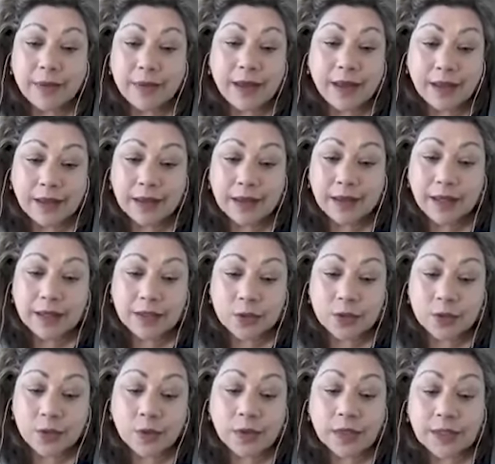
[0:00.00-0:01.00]
But I
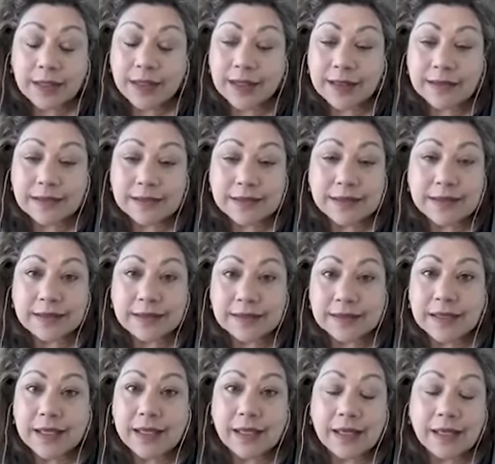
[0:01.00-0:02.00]
join Yancy in
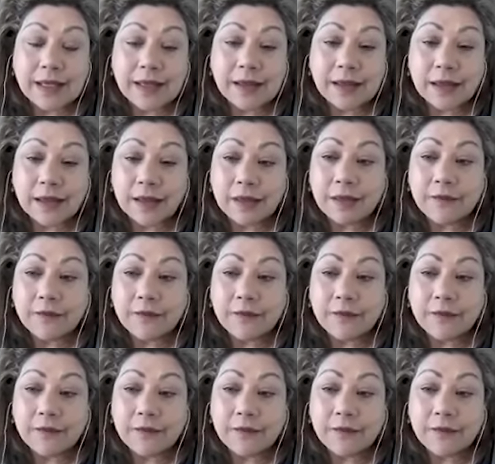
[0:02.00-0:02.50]
saying